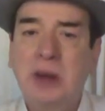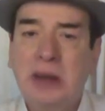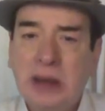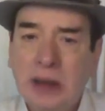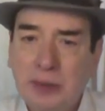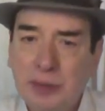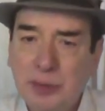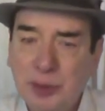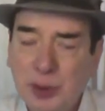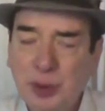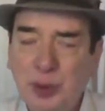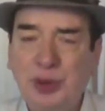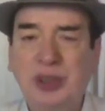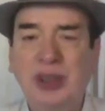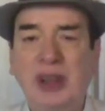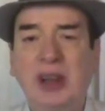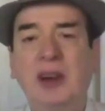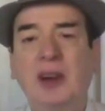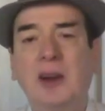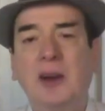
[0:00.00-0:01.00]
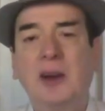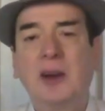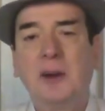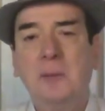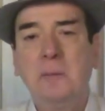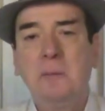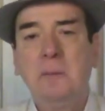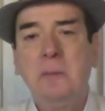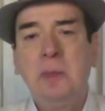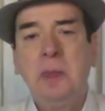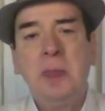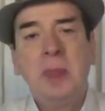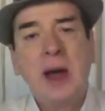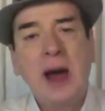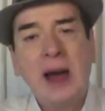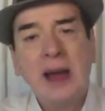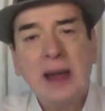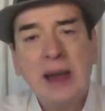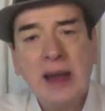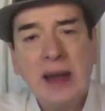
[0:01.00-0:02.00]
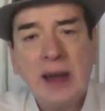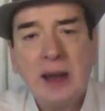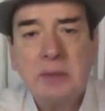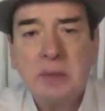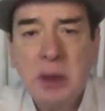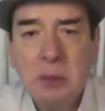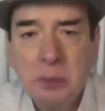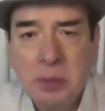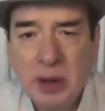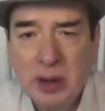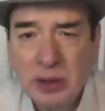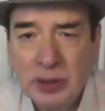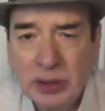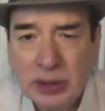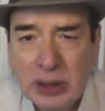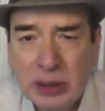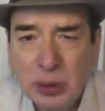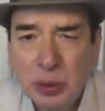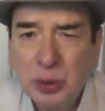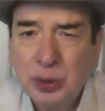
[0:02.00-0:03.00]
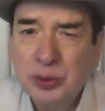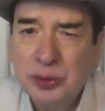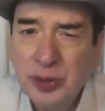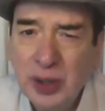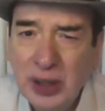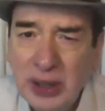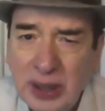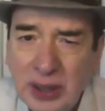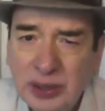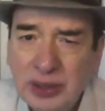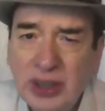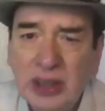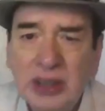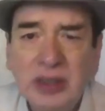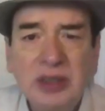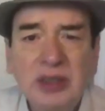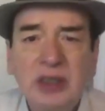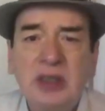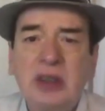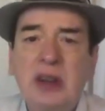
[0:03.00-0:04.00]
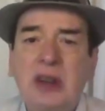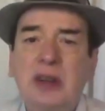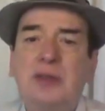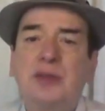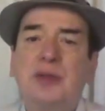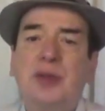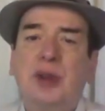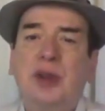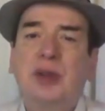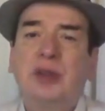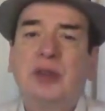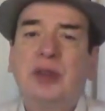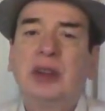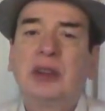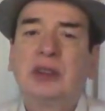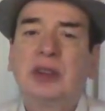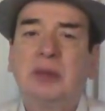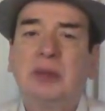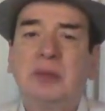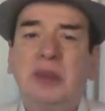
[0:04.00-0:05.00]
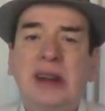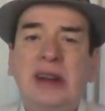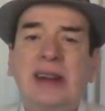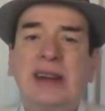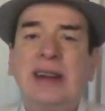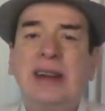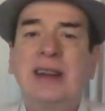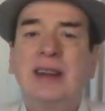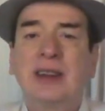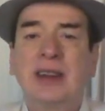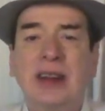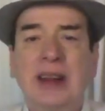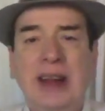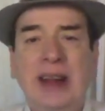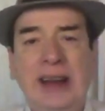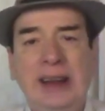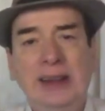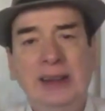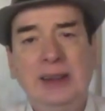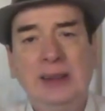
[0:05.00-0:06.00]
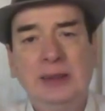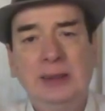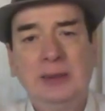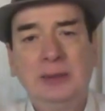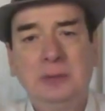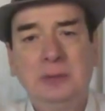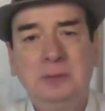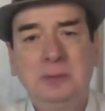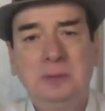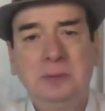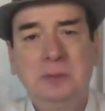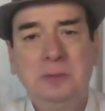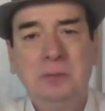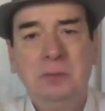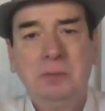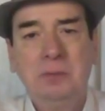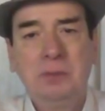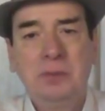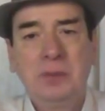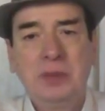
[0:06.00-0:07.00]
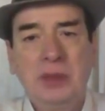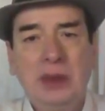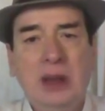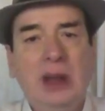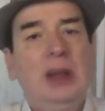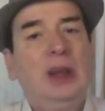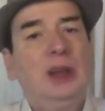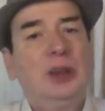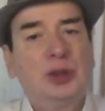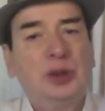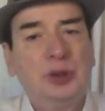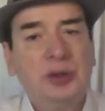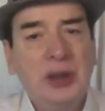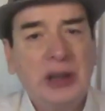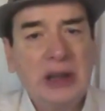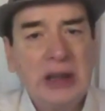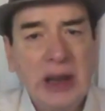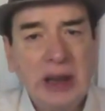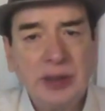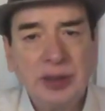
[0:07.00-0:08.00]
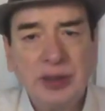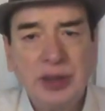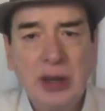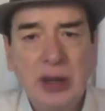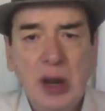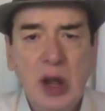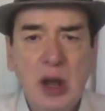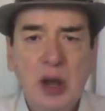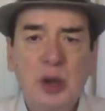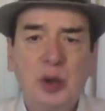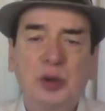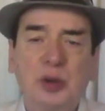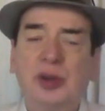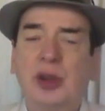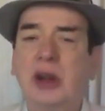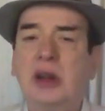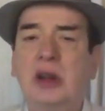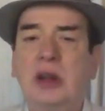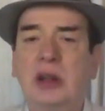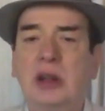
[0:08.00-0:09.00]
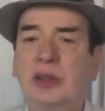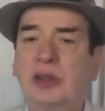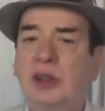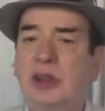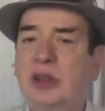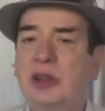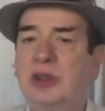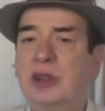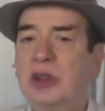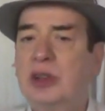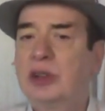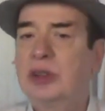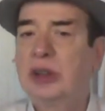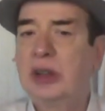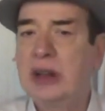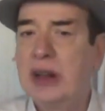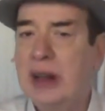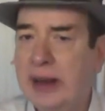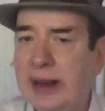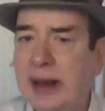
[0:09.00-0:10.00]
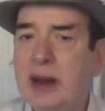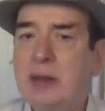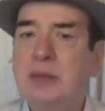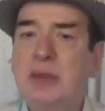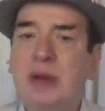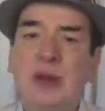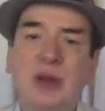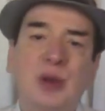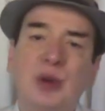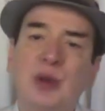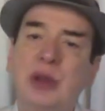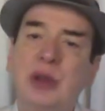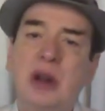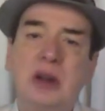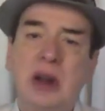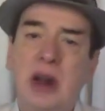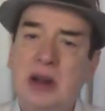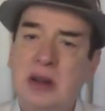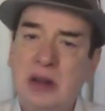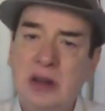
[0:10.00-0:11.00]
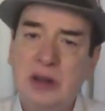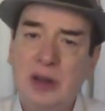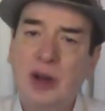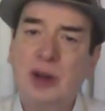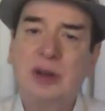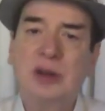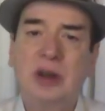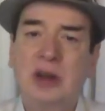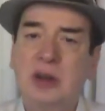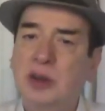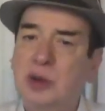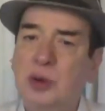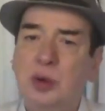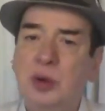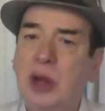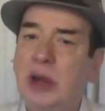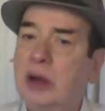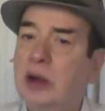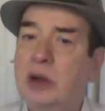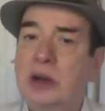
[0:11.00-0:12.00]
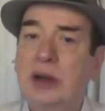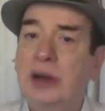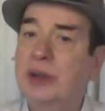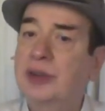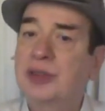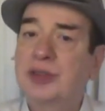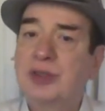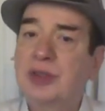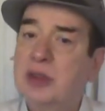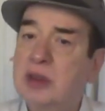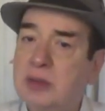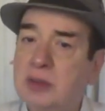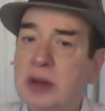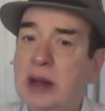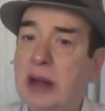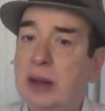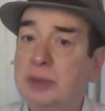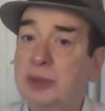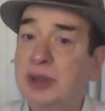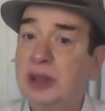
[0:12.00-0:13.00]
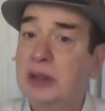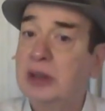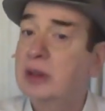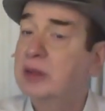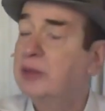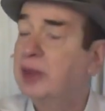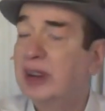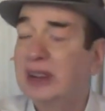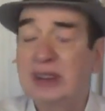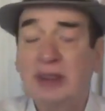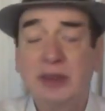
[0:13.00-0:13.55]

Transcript: But if you say, I am a person who's very sensitive when somebody tells a lie. So when yesterday you said this, and I came to know that that is not the truth, I got extremely upset. In fact, I